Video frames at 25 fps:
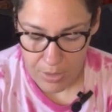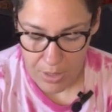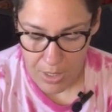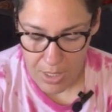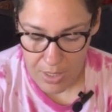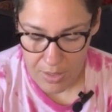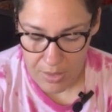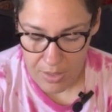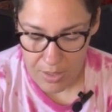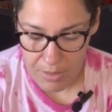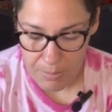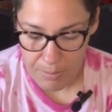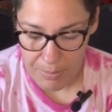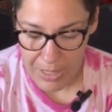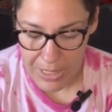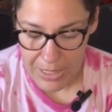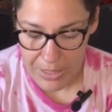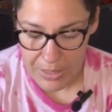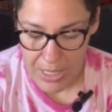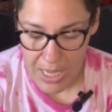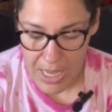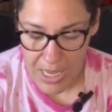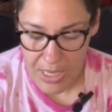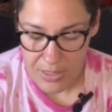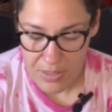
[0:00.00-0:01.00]
And then my
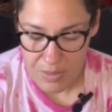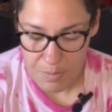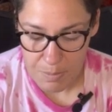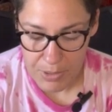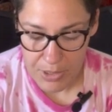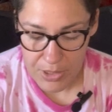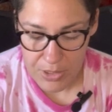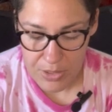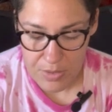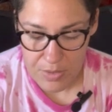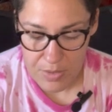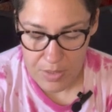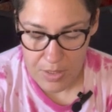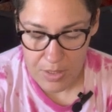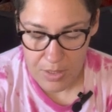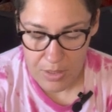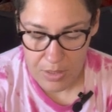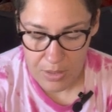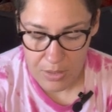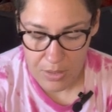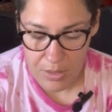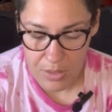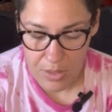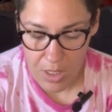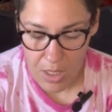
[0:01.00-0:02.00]
last
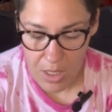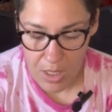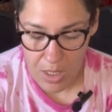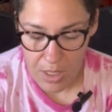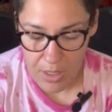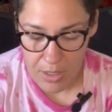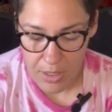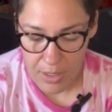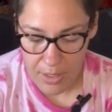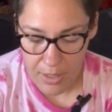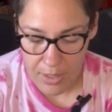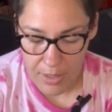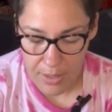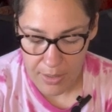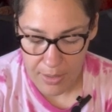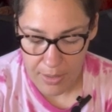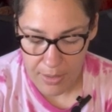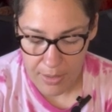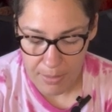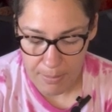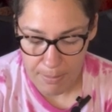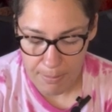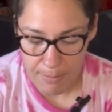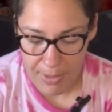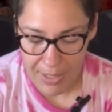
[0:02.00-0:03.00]
person got
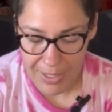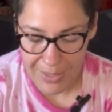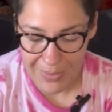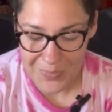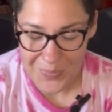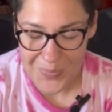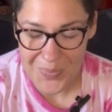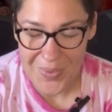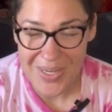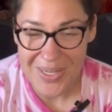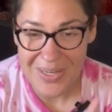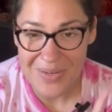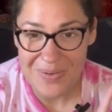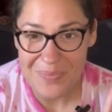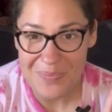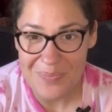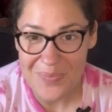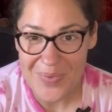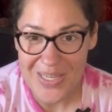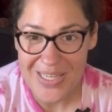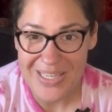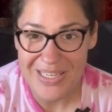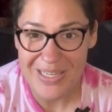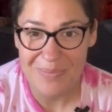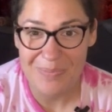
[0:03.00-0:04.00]
my one
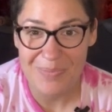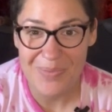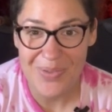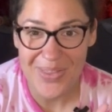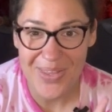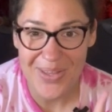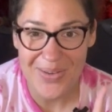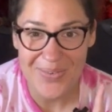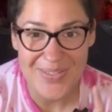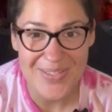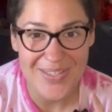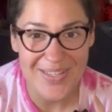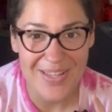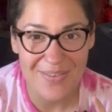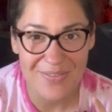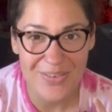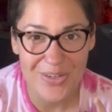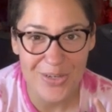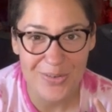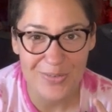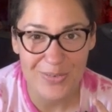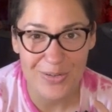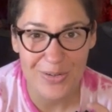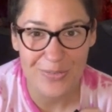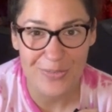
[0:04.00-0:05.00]
peep that was left
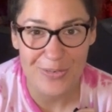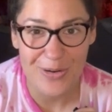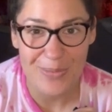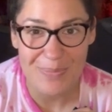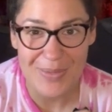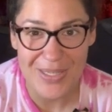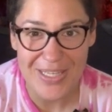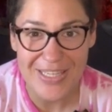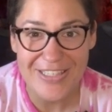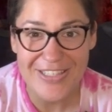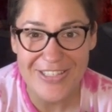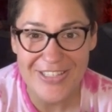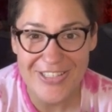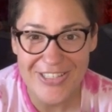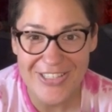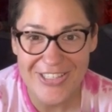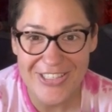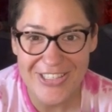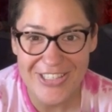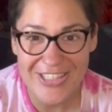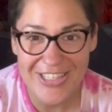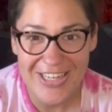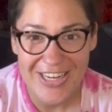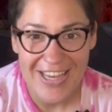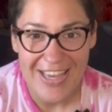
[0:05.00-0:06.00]
over from
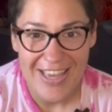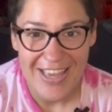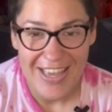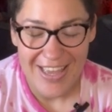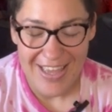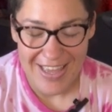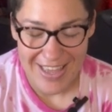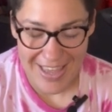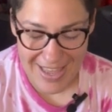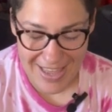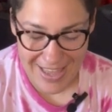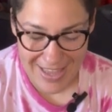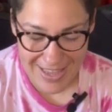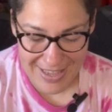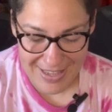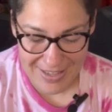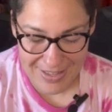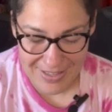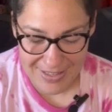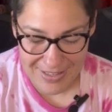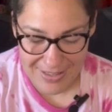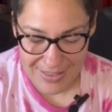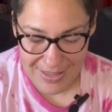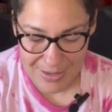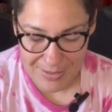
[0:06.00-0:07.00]
Easter,
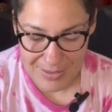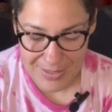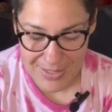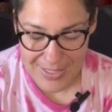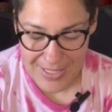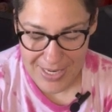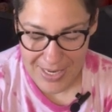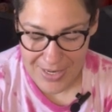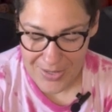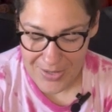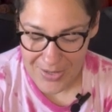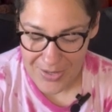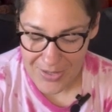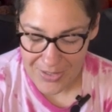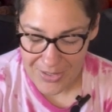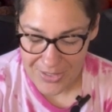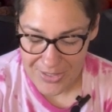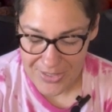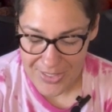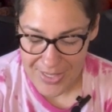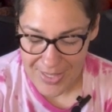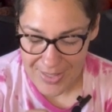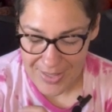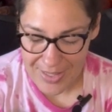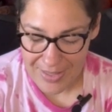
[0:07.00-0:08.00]
and that was
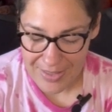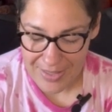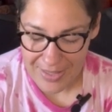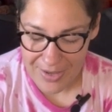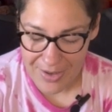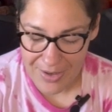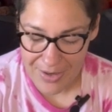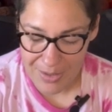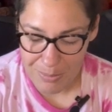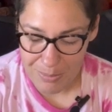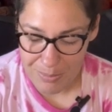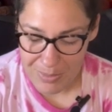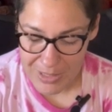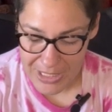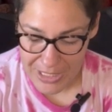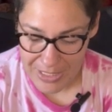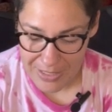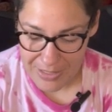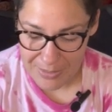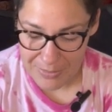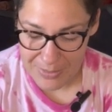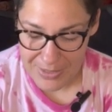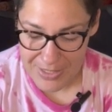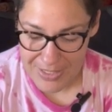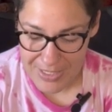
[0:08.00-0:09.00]
$10. And then they got a bee
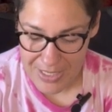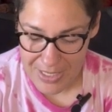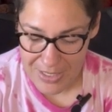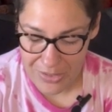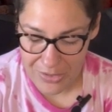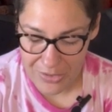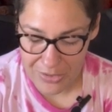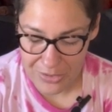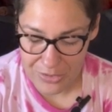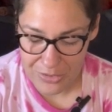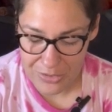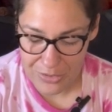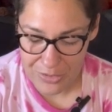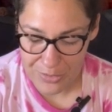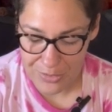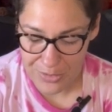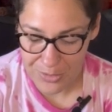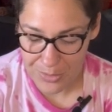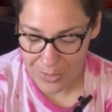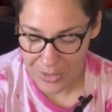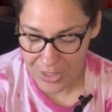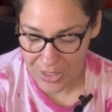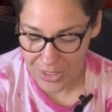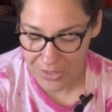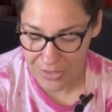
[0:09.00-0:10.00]
that was $10, so
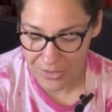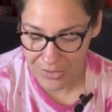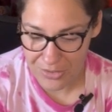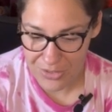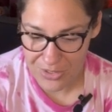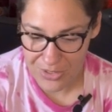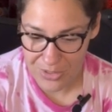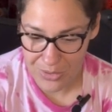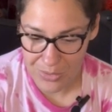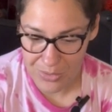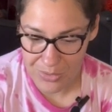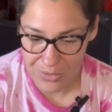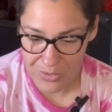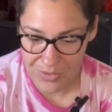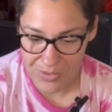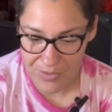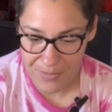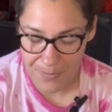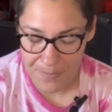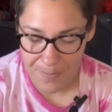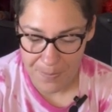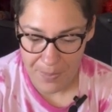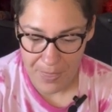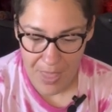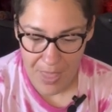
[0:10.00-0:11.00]
$20 total.